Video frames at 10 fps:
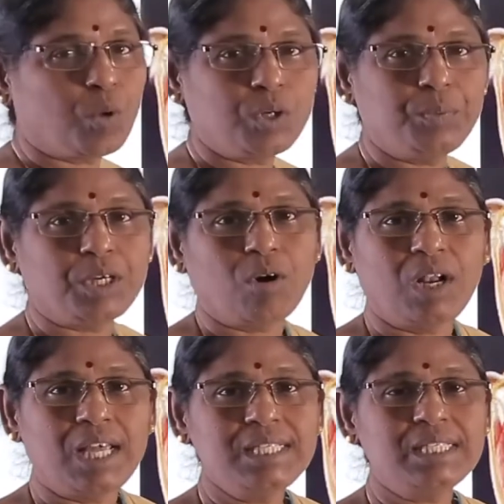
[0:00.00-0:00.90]
what we
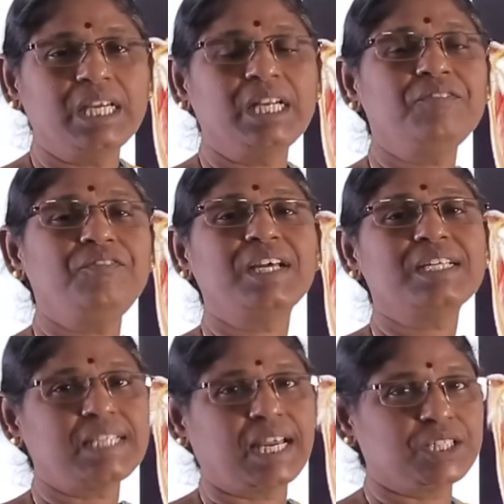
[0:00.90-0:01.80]
call as
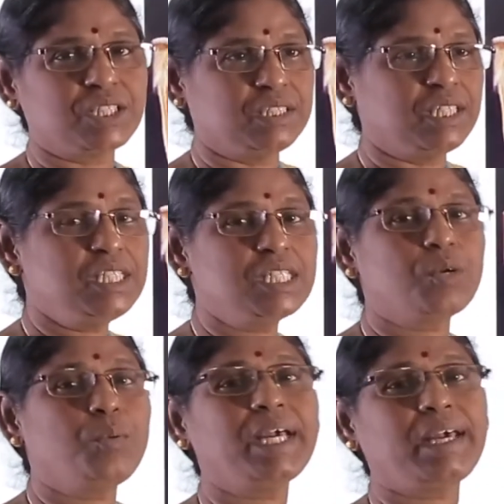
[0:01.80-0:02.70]
reflex action, that is
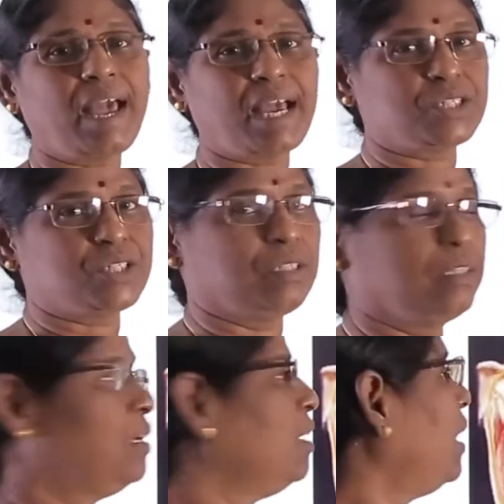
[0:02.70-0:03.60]
quick action,
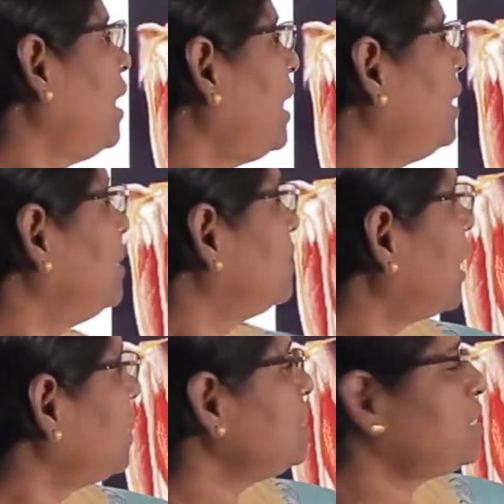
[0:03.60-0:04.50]
and
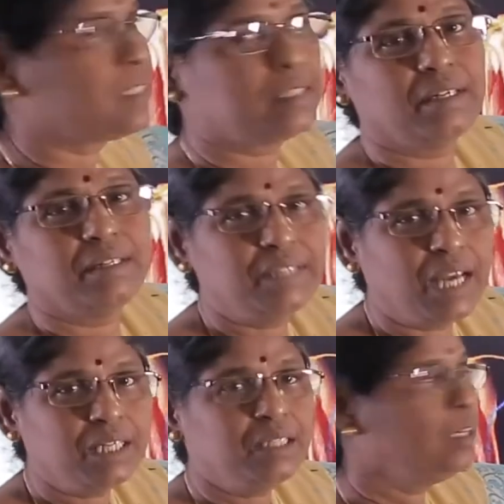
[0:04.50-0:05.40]
that is
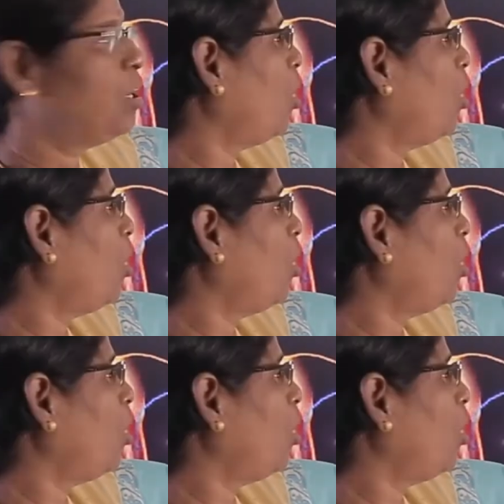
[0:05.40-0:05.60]
done